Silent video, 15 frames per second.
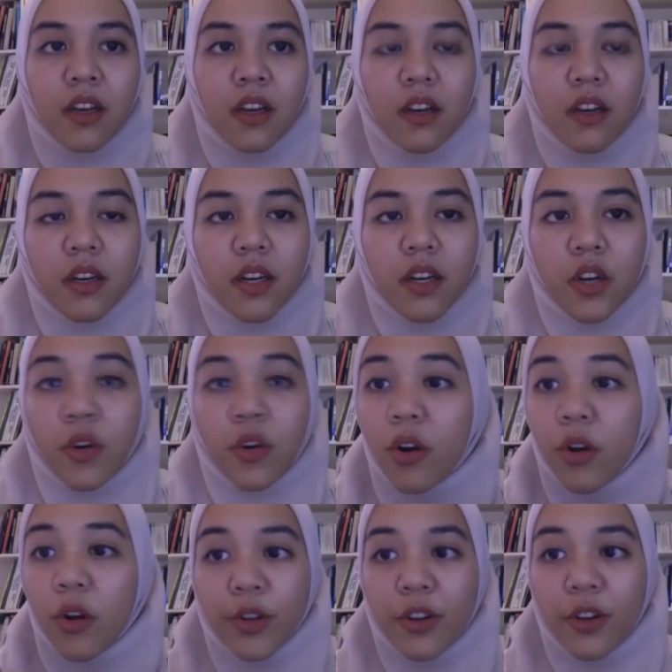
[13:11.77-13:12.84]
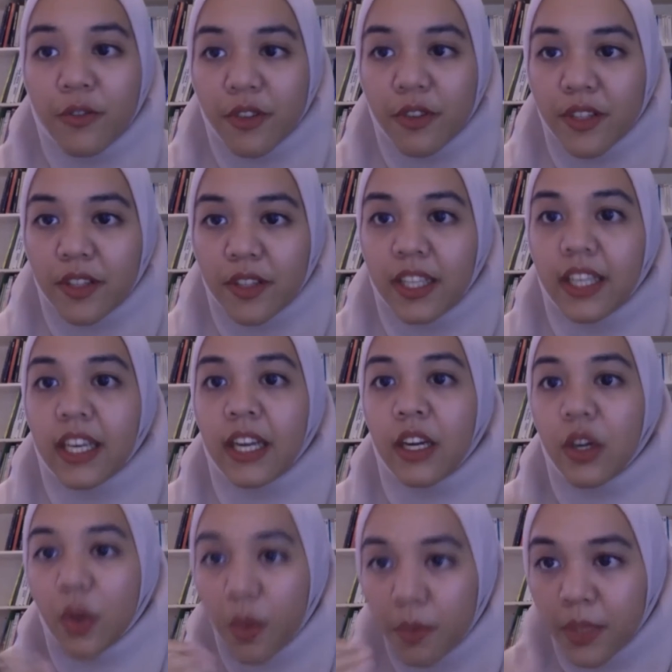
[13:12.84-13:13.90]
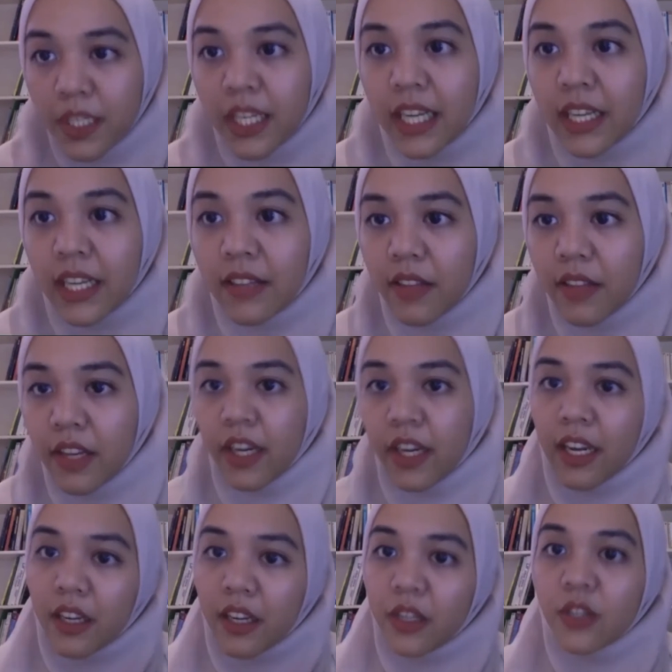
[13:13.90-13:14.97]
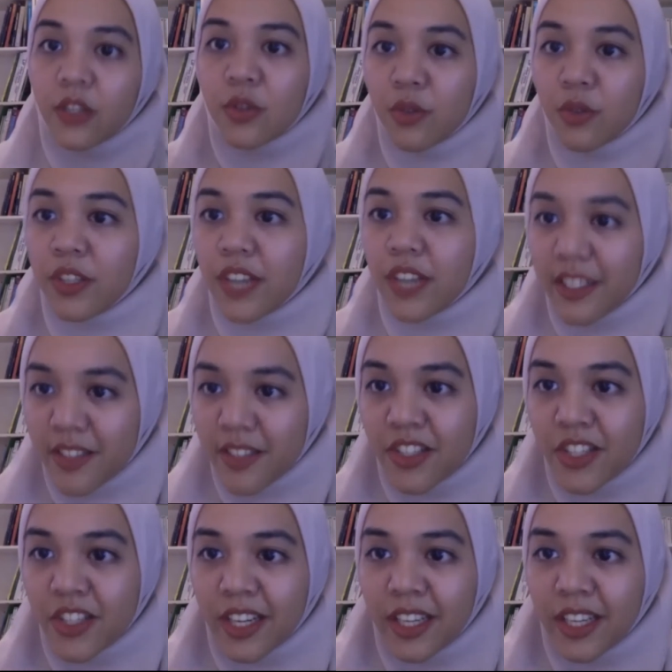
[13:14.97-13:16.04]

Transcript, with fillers: uh, not all university can nominate their candidates to the ICJ.